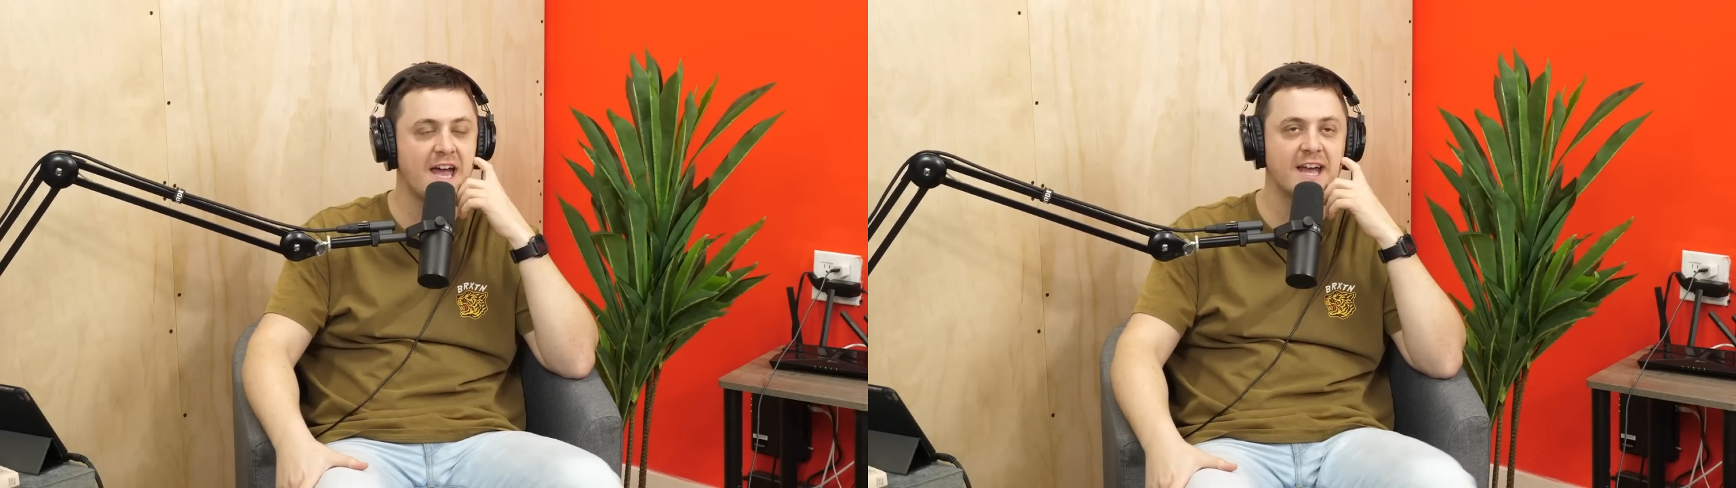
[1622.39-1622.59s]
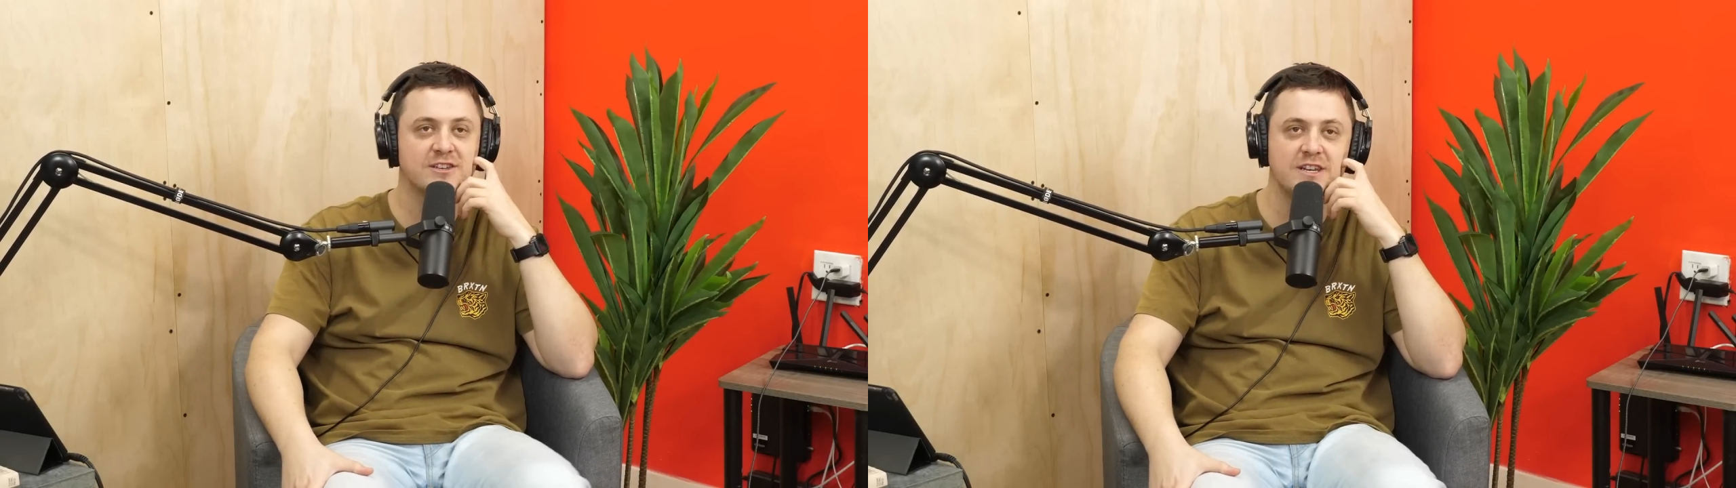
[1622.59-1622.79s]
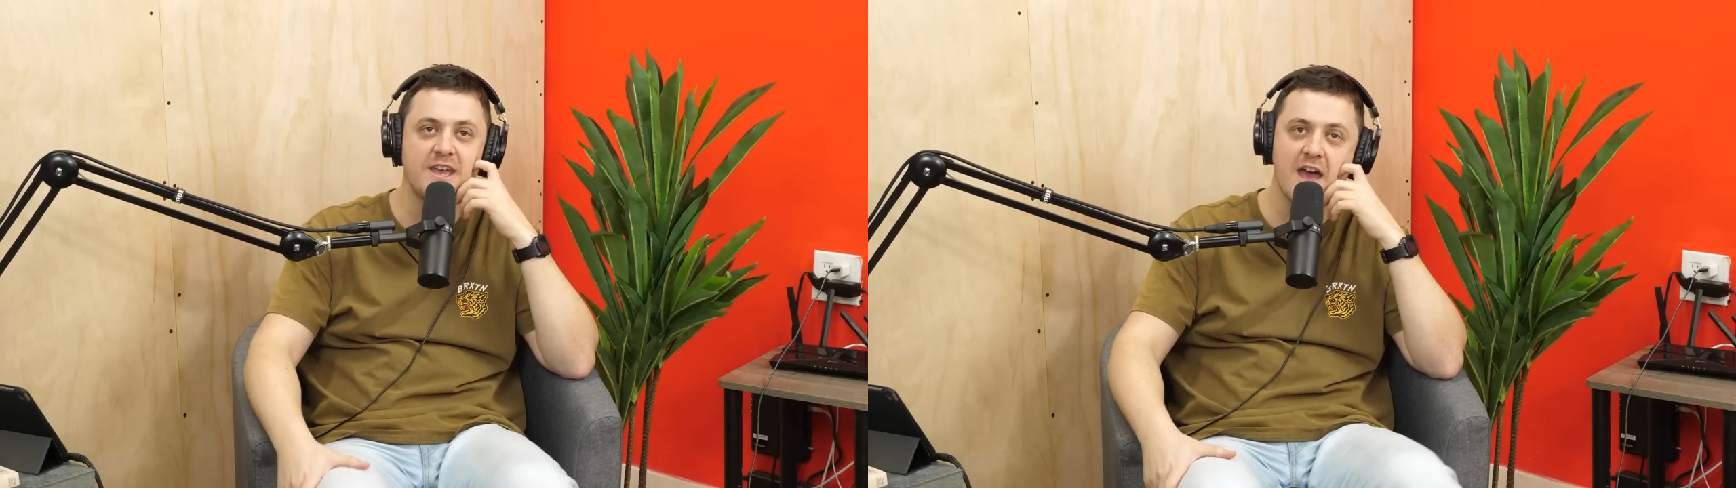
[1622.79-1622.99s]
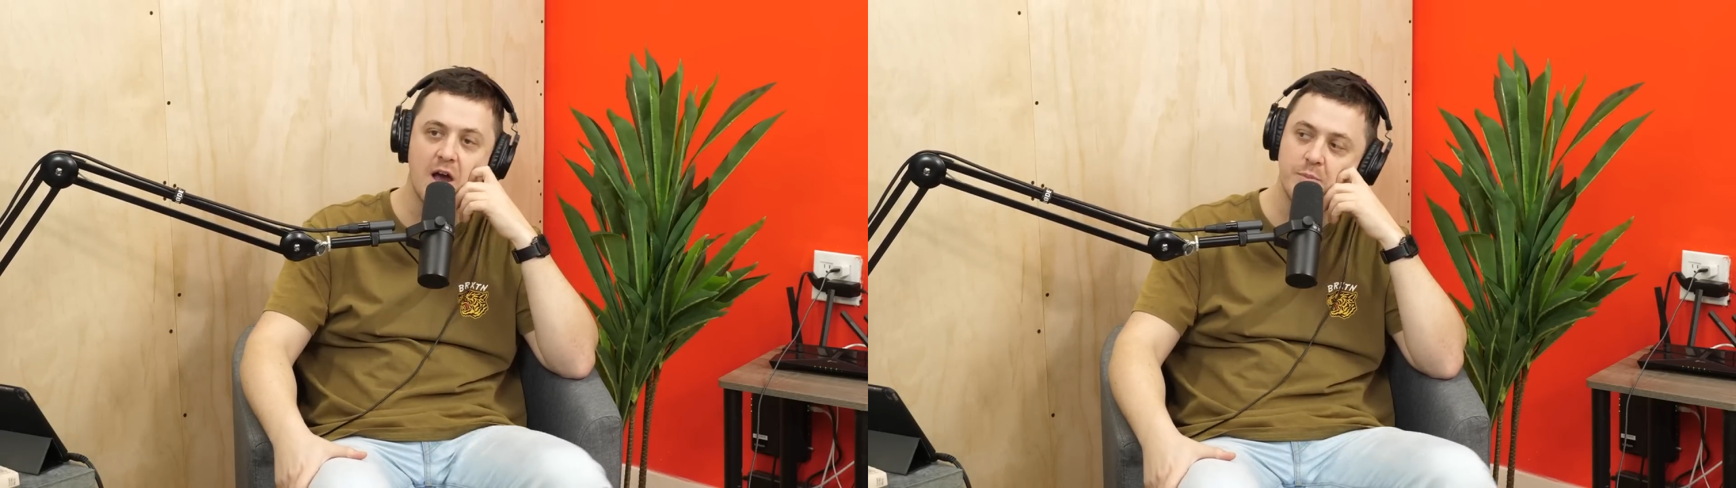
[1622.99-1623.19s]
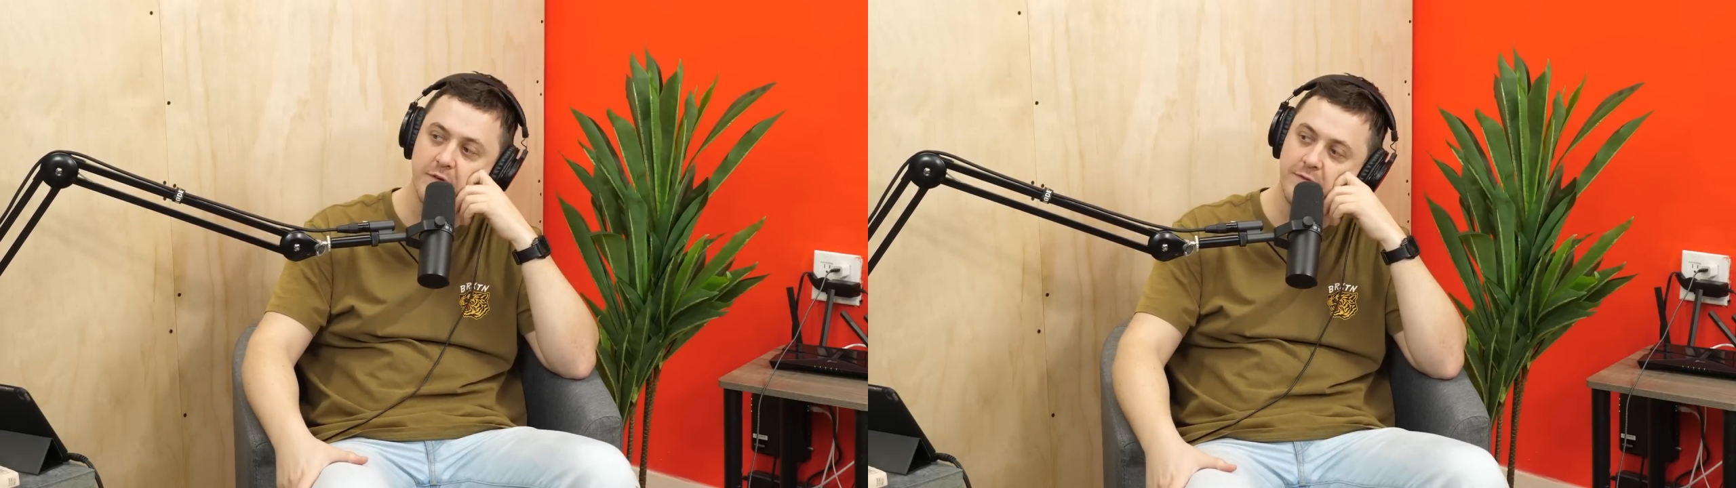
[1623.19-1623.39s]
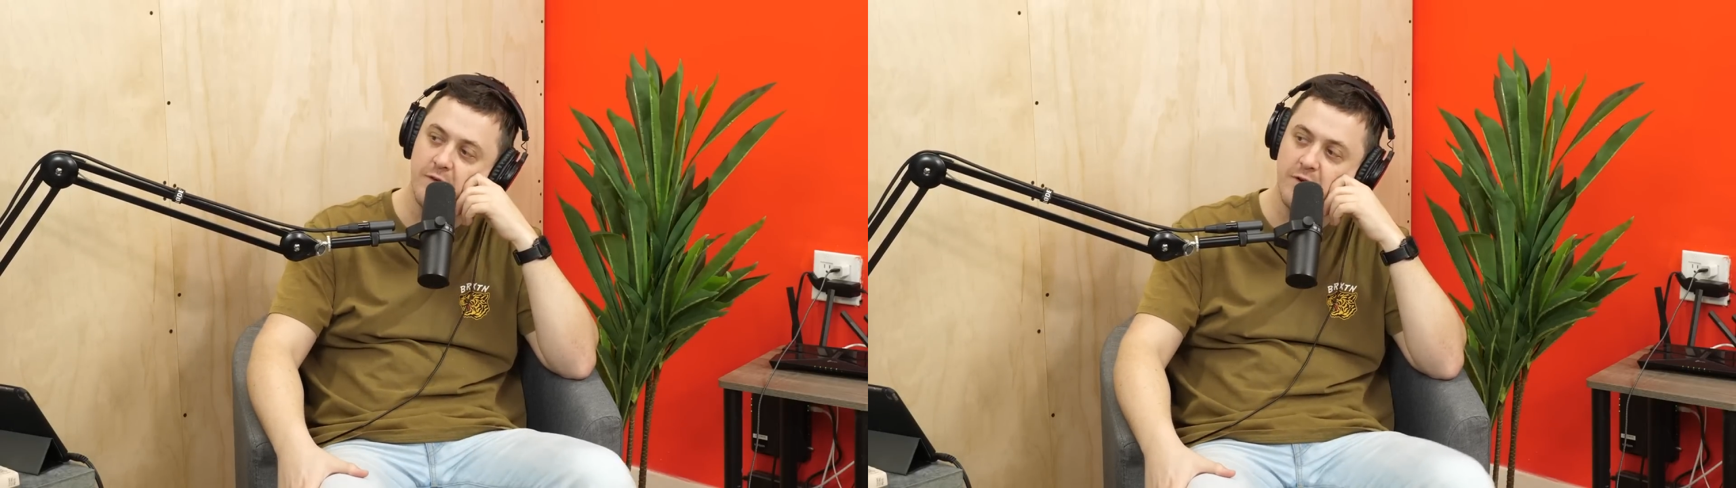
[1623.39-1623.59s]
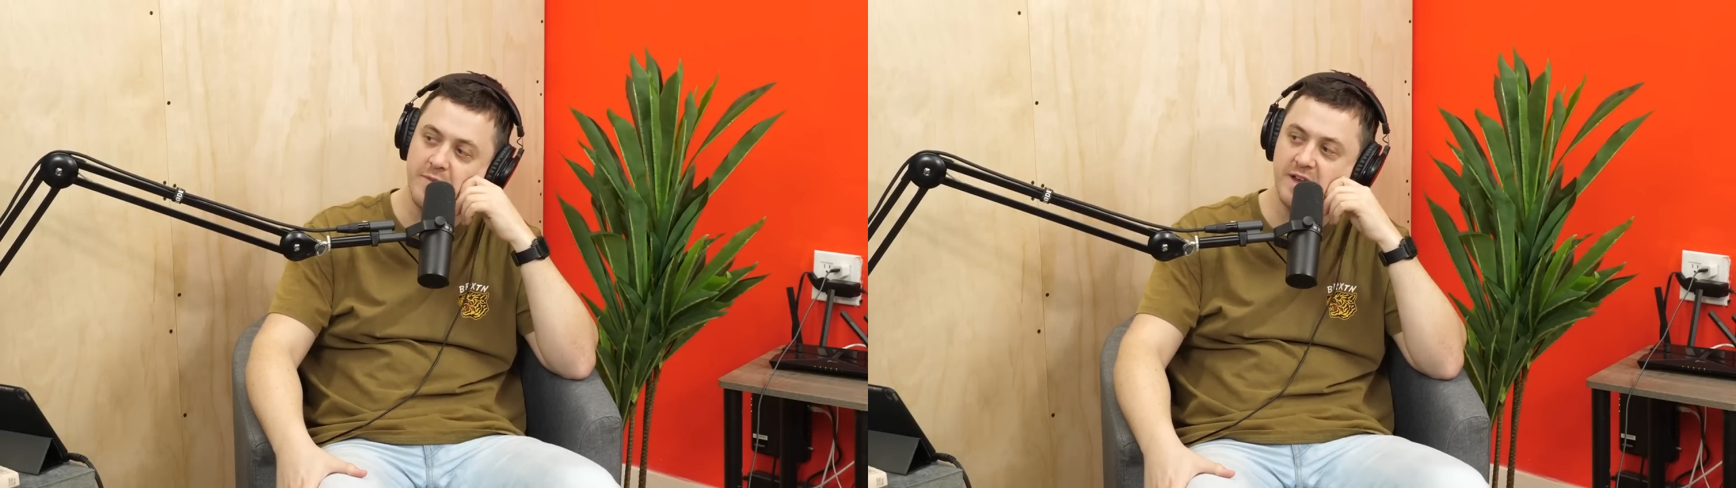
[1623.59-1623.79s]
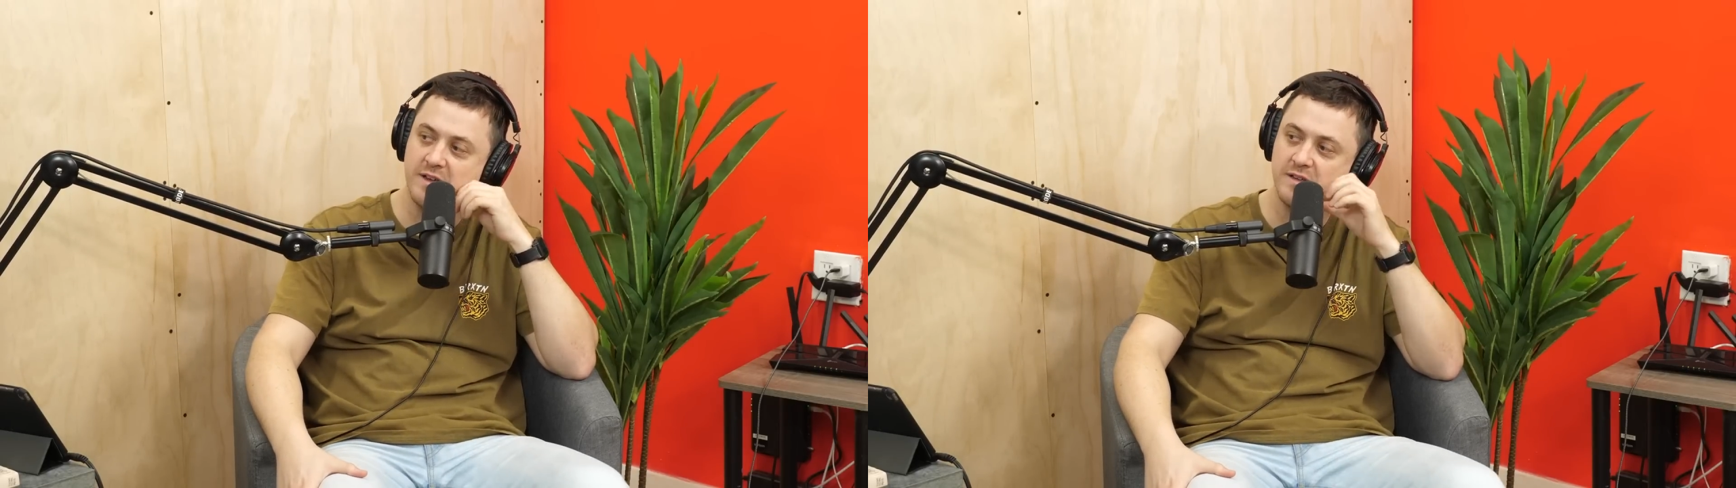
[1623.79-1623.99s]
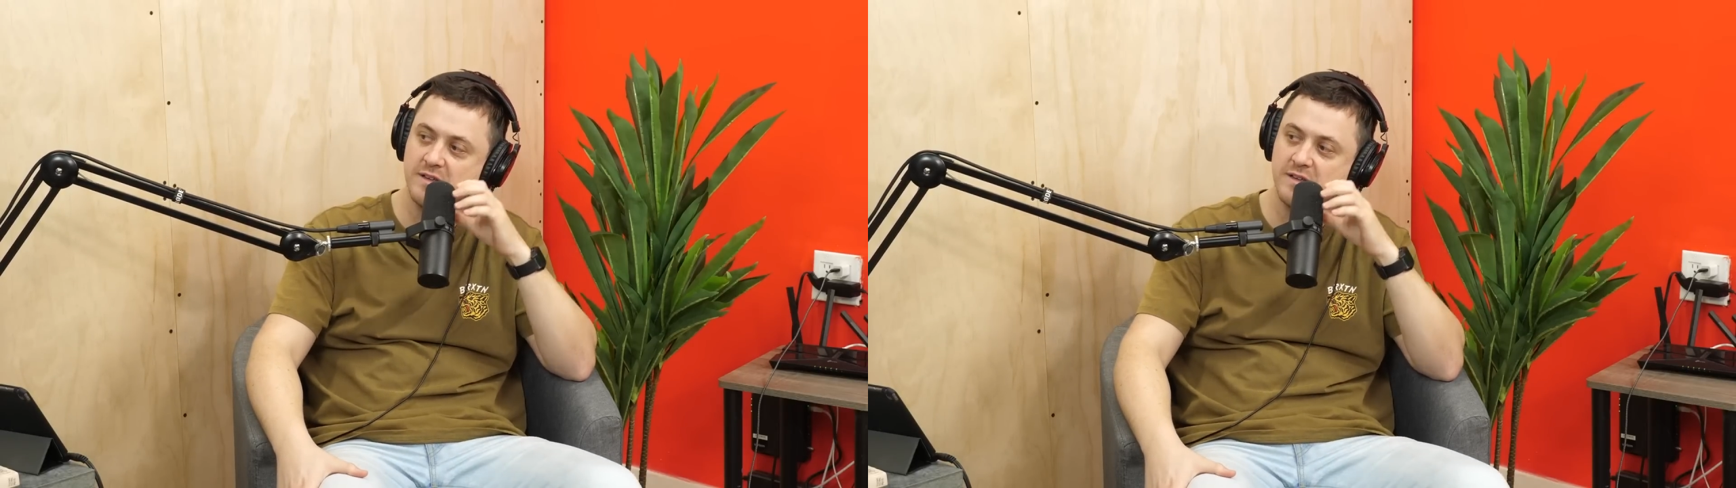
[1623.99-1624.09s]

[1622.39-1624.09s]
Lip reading: actually outperforming